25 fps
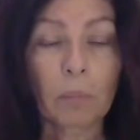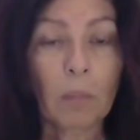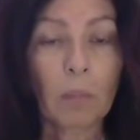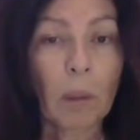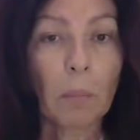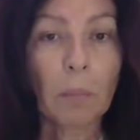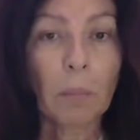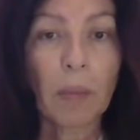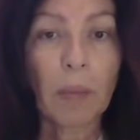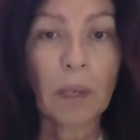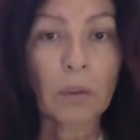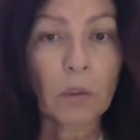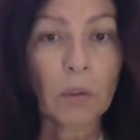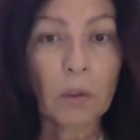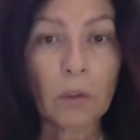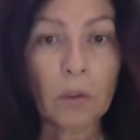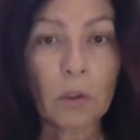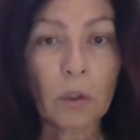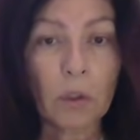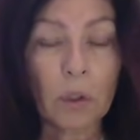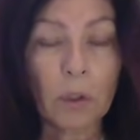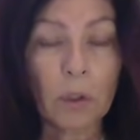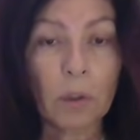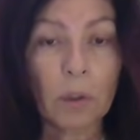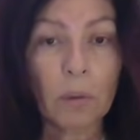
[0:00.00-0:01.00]

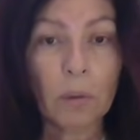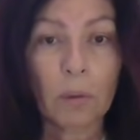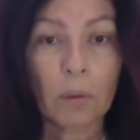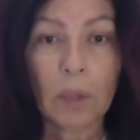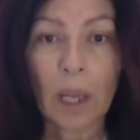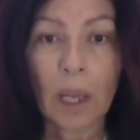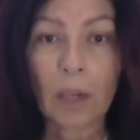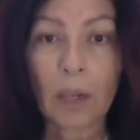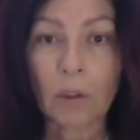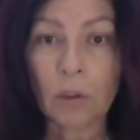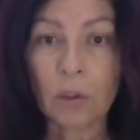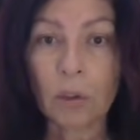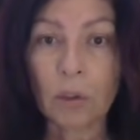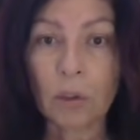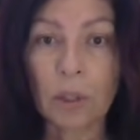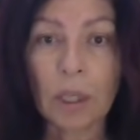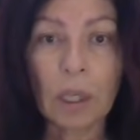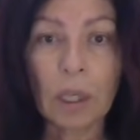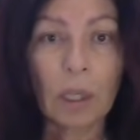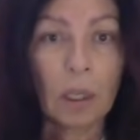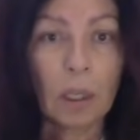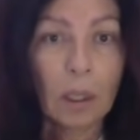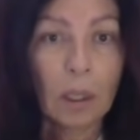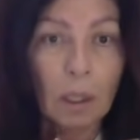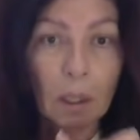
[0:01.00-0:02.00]
Messenger,
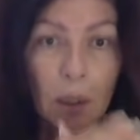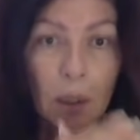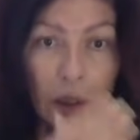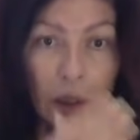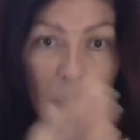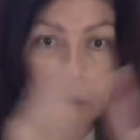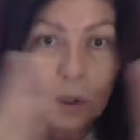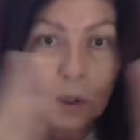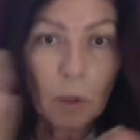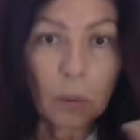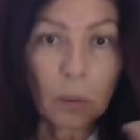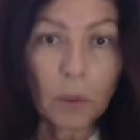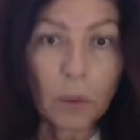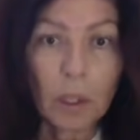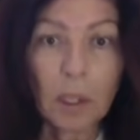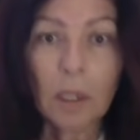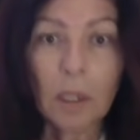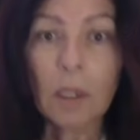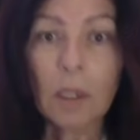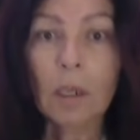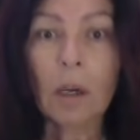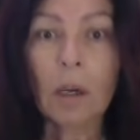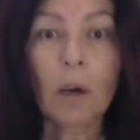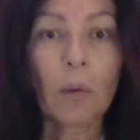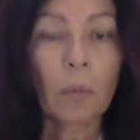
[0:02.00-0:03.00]
actually, you know,
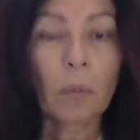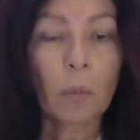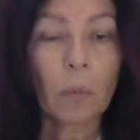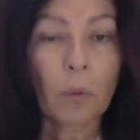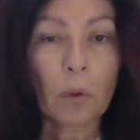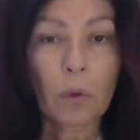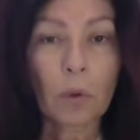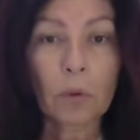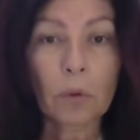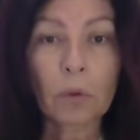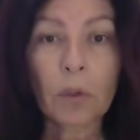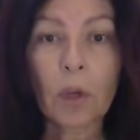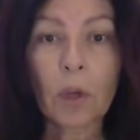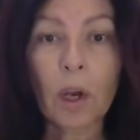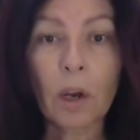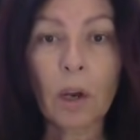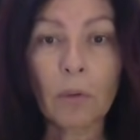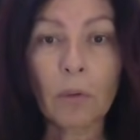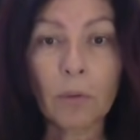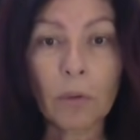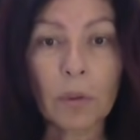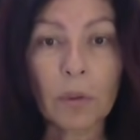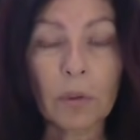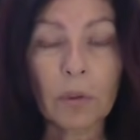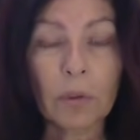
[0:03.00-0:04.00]
getting on those
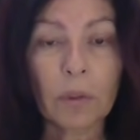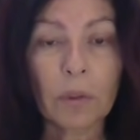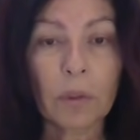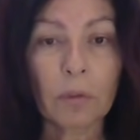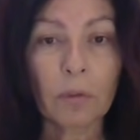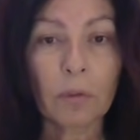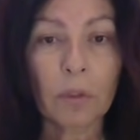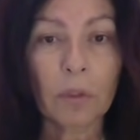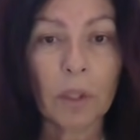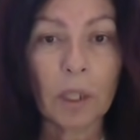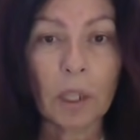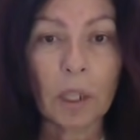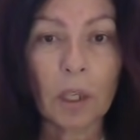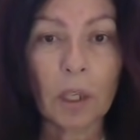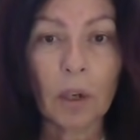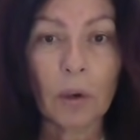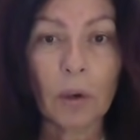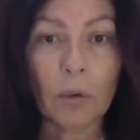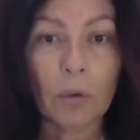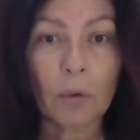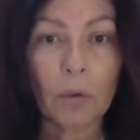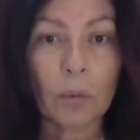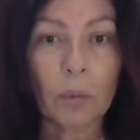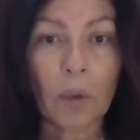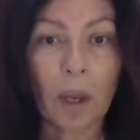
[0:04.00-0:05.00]
conference
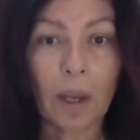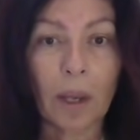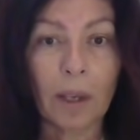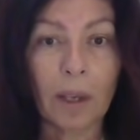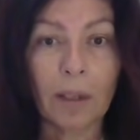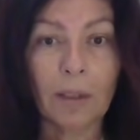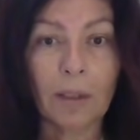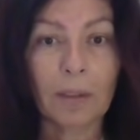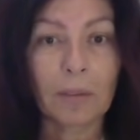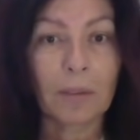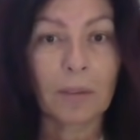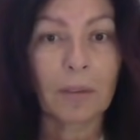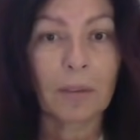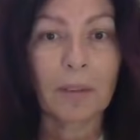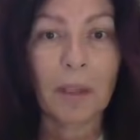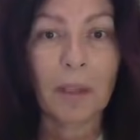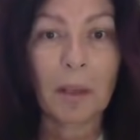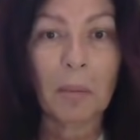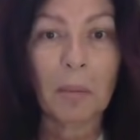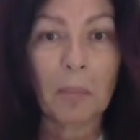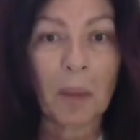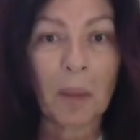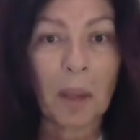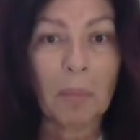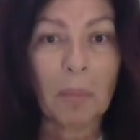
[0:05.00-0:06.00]
videos, right, and
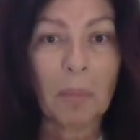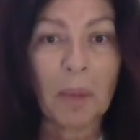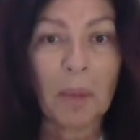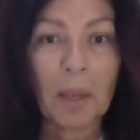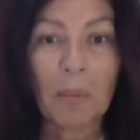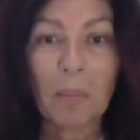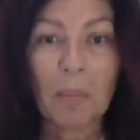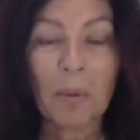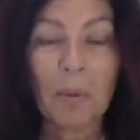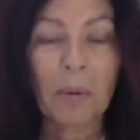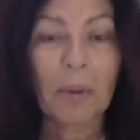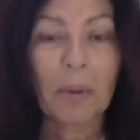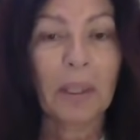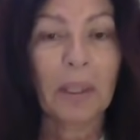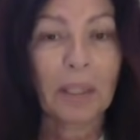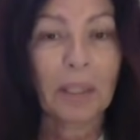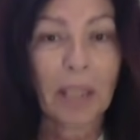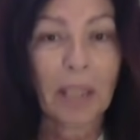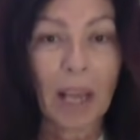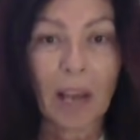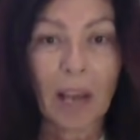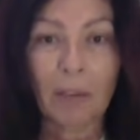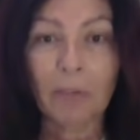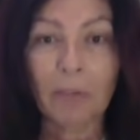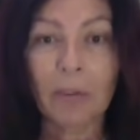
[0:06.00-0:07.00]
seeing my people and
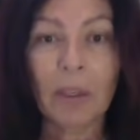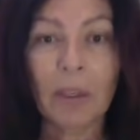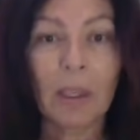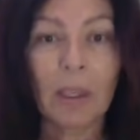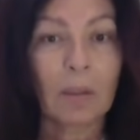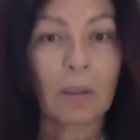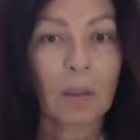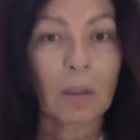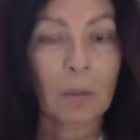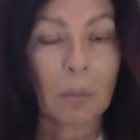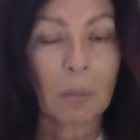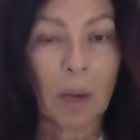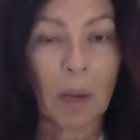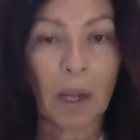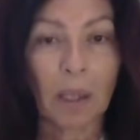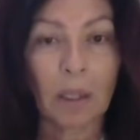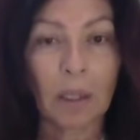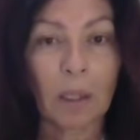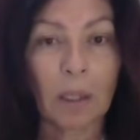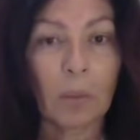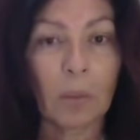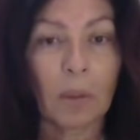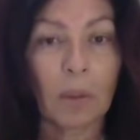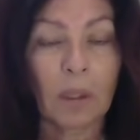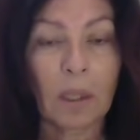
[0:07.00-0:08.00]
laughing and
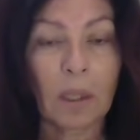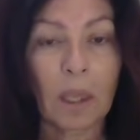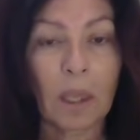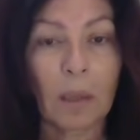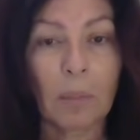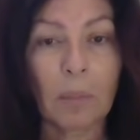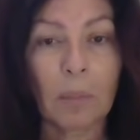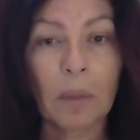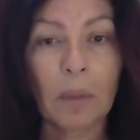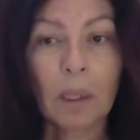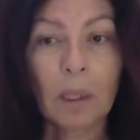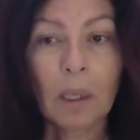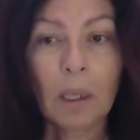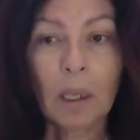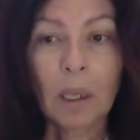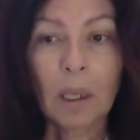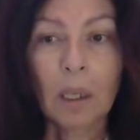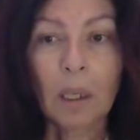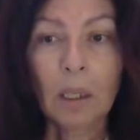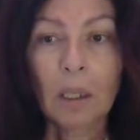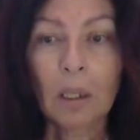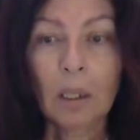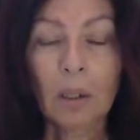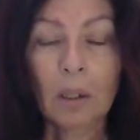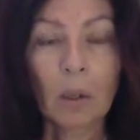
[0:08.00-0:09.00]
smiling with them,
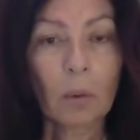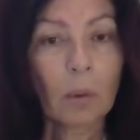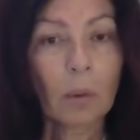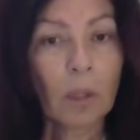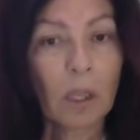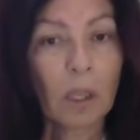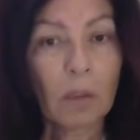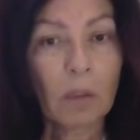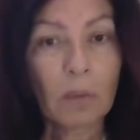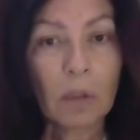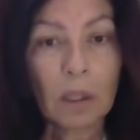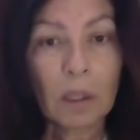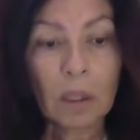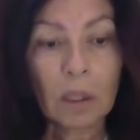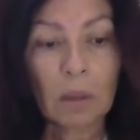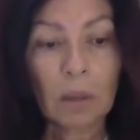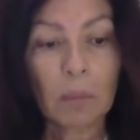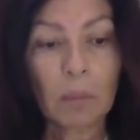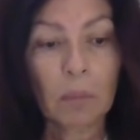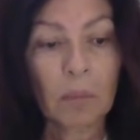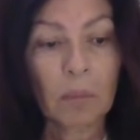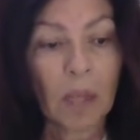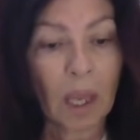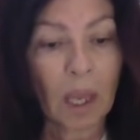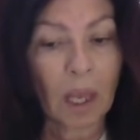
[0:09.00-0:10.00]
you know, giving
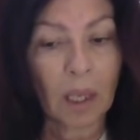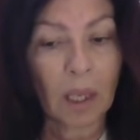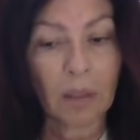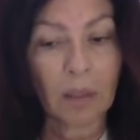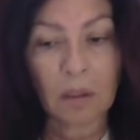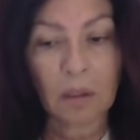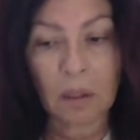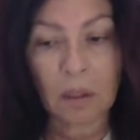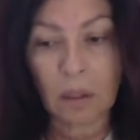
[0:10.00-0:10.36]
them that,